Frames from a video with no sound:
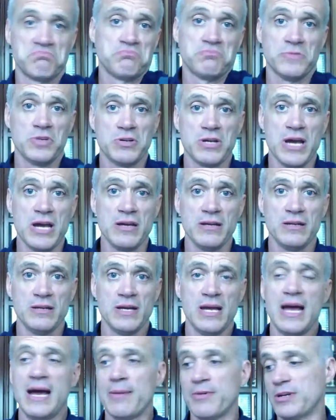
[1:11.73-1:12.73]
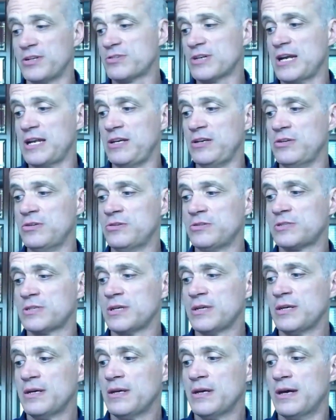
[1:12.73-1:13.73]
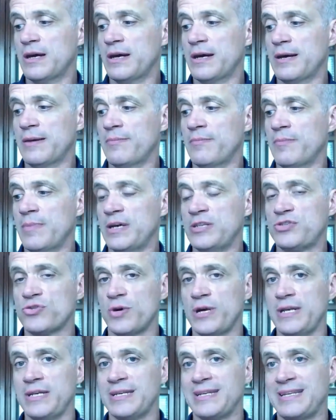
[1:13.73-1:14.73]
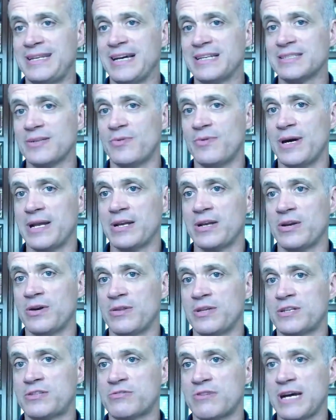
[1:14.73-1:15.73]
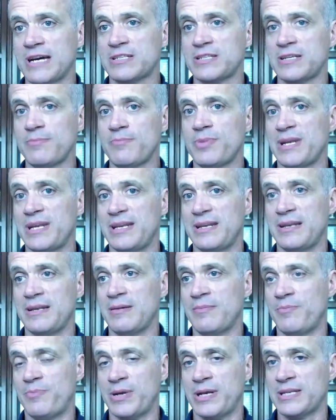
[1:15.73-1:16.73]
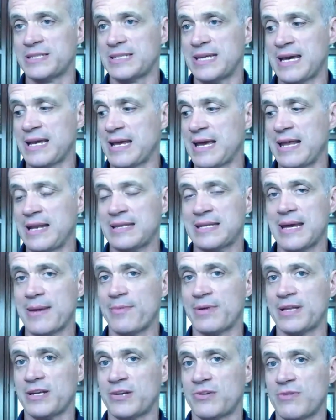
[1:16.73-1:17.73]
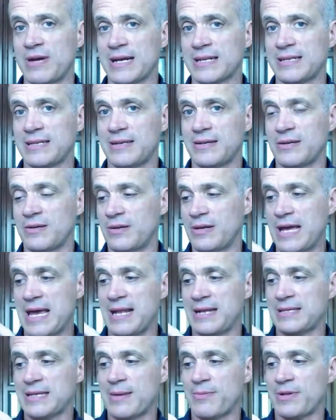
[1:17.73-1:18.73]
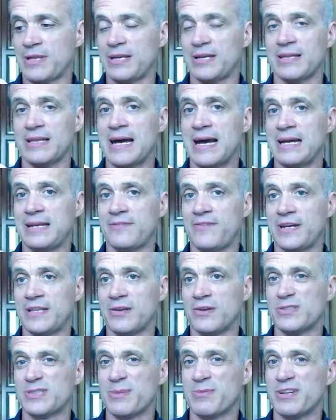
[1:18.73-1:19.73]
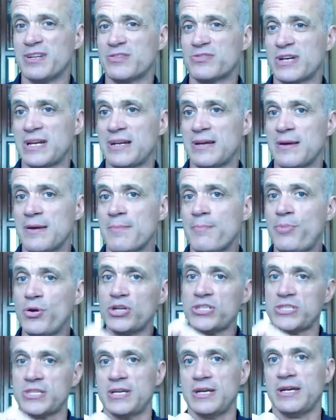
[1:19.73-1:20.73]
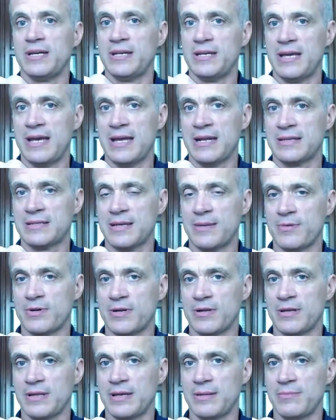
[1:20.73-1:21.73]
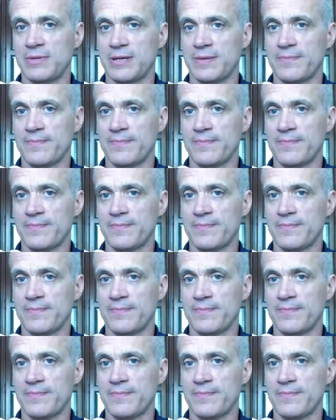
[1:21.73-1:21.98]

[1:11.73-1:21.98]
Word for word: Okay, I'm going to try to use um, my joint doesn't want to go this direction, but it but it's not anatomically correct or anatomically aligned. If I don't, so I'm going to try to push it into anatomical alignment.